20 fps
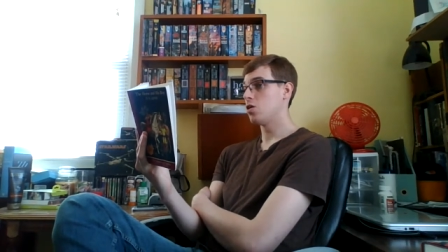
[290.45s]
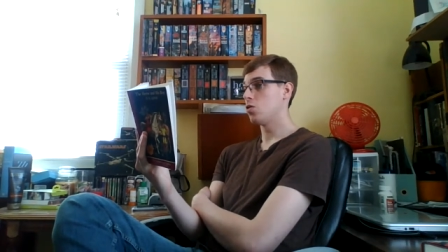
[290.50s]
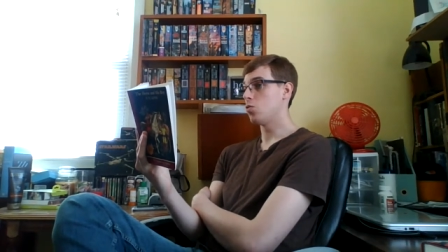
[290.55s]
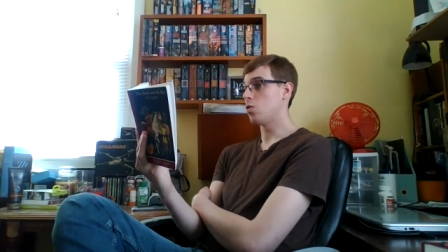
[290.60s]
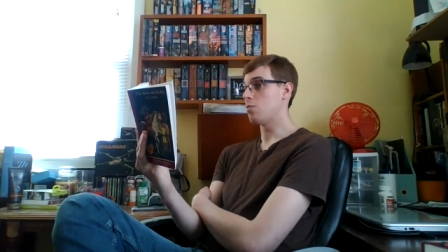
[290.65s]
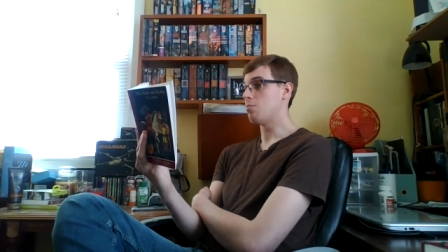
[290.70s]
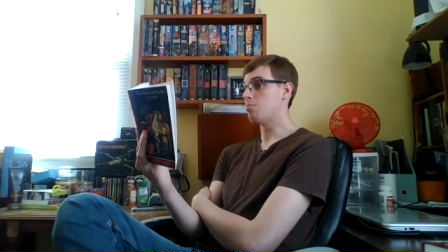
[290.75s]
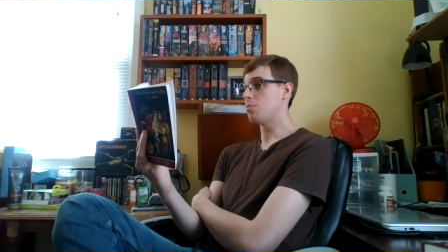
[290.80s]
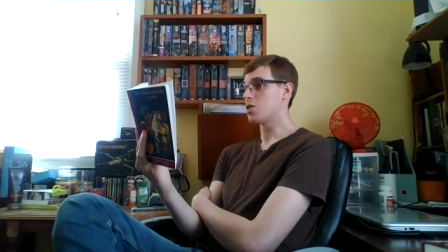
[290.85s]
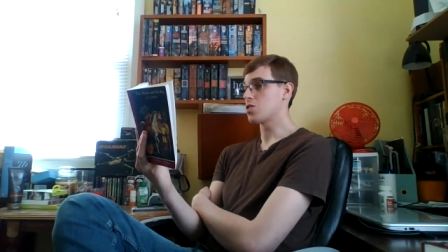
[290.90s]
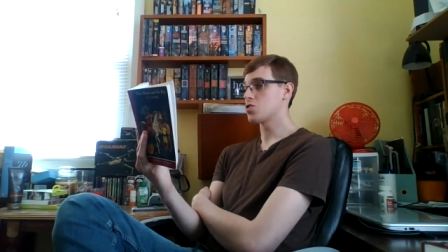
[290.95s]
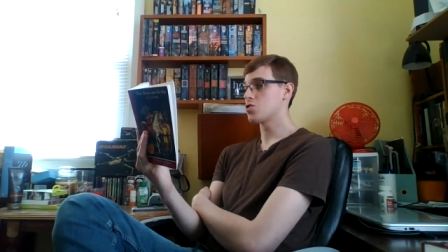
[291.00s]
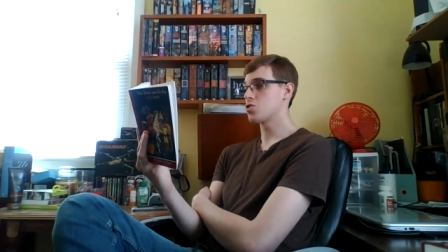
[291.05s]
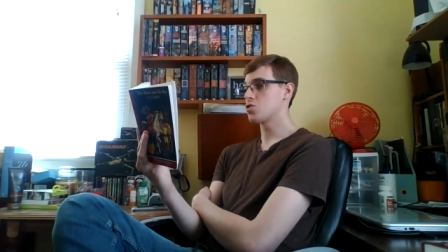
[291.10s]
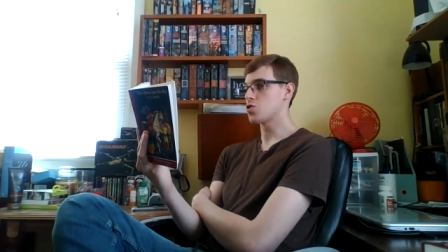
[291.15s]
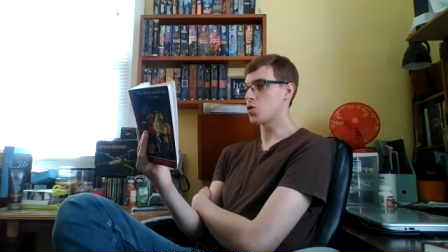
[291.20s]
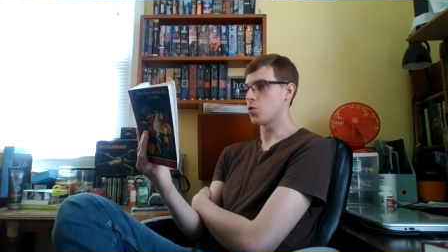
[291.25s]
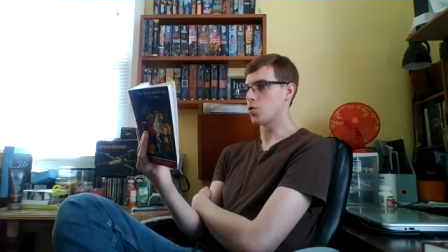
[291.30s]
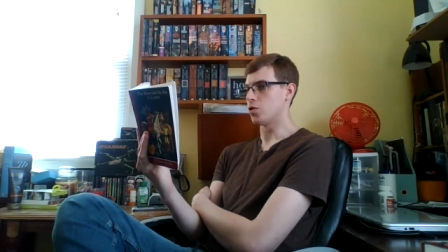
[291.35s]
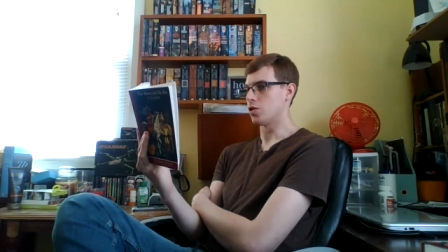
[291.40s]
what must
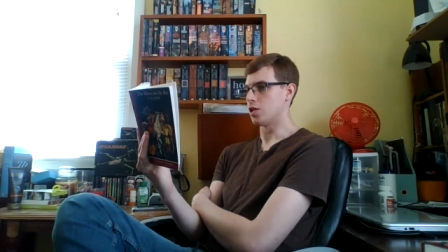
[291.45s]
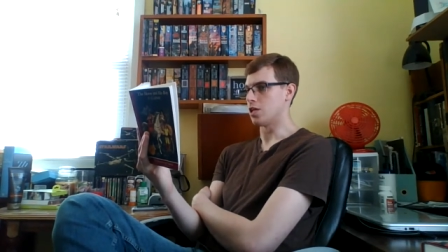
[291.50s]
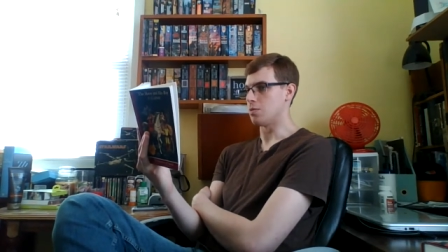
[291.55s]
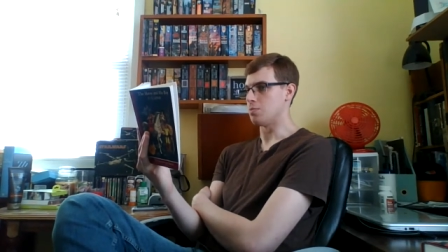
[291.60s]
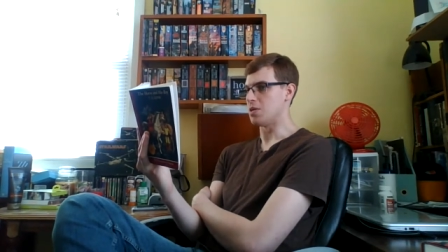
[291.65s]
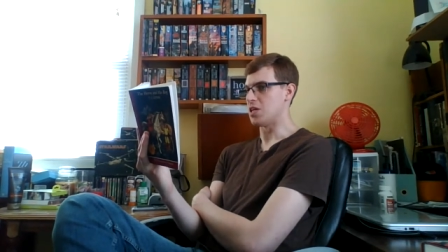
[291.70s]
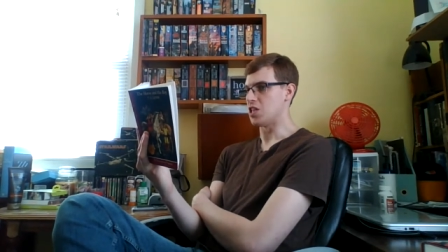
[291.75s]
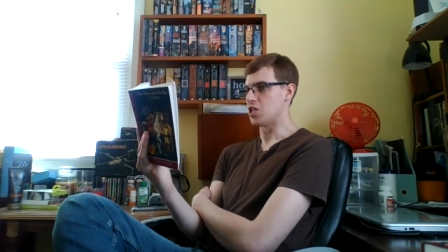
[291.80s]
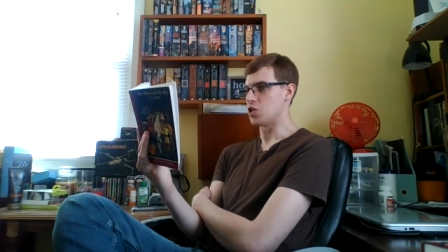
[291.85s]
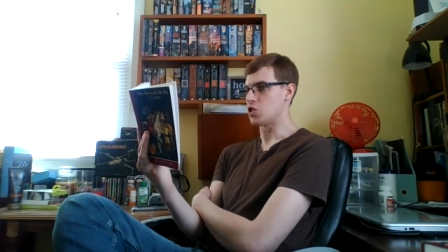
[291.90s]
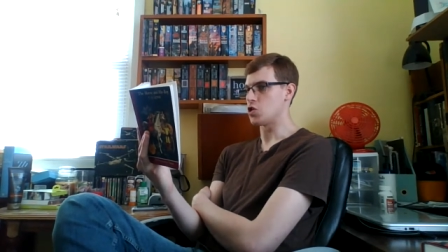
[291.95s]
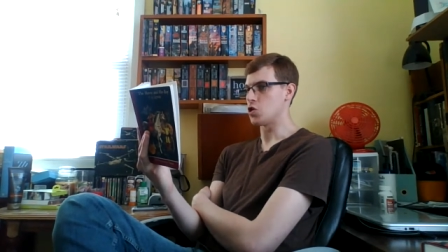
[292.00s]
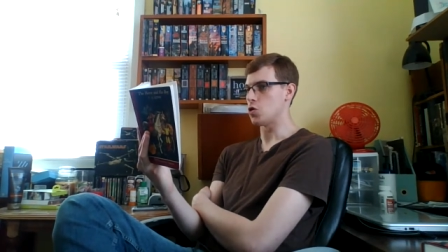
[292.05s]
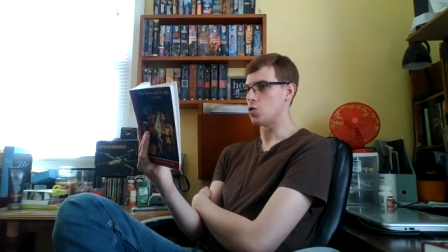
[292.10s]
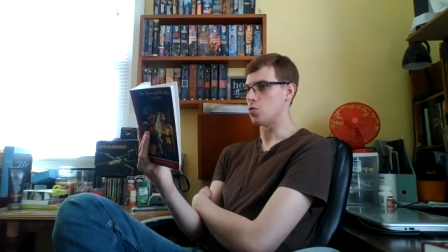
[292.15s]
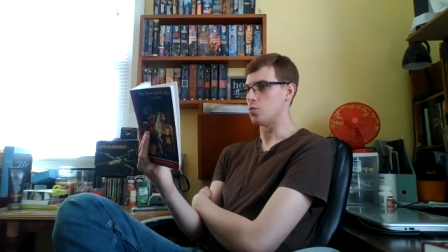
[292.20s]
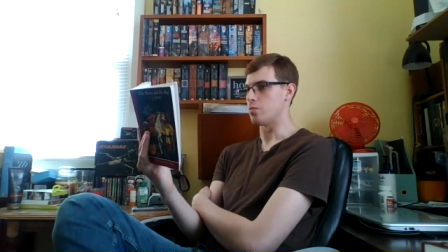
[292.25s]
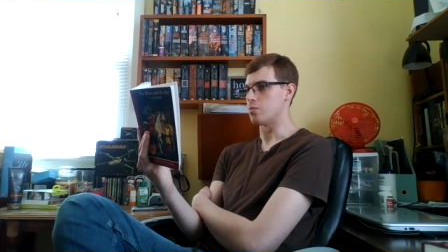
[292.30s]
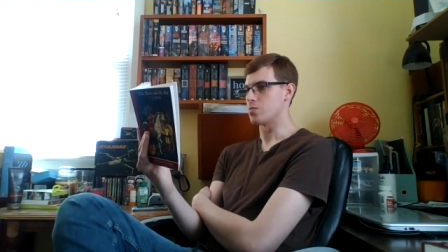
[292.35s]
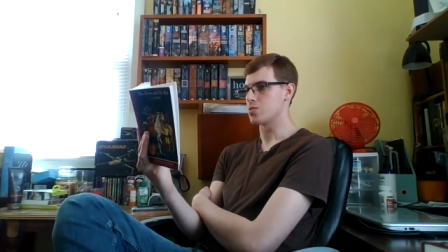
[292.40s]
certainly be the
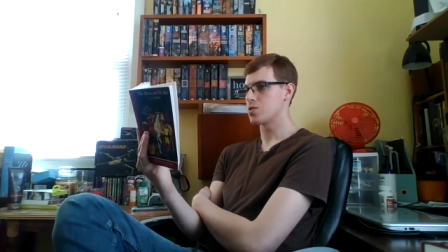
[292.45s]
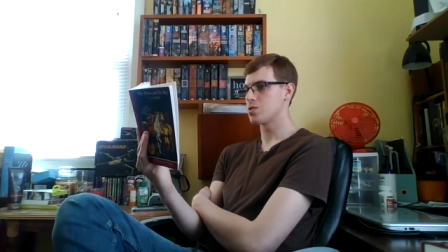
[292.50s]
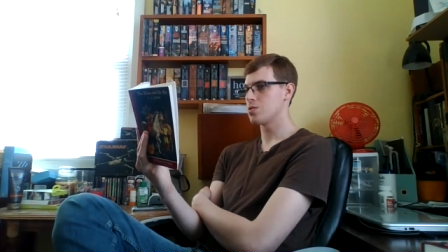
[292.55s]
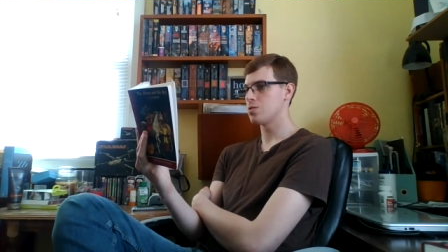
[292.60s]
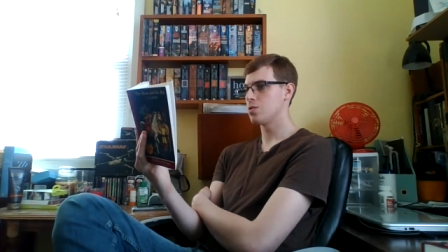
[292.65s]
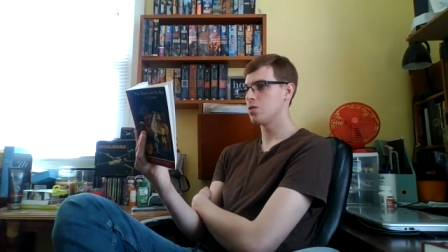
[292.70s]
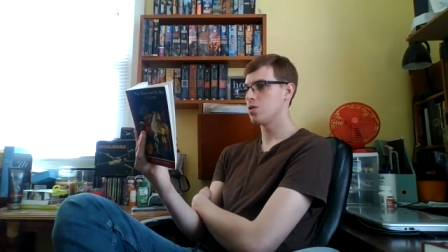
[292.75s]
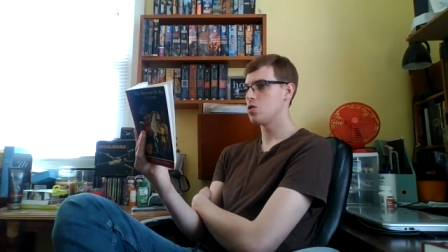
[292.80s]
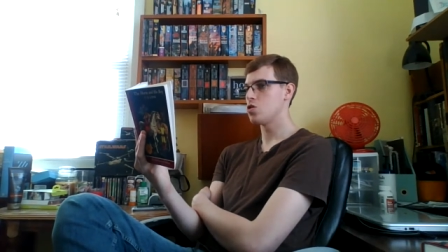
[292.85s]
tombs,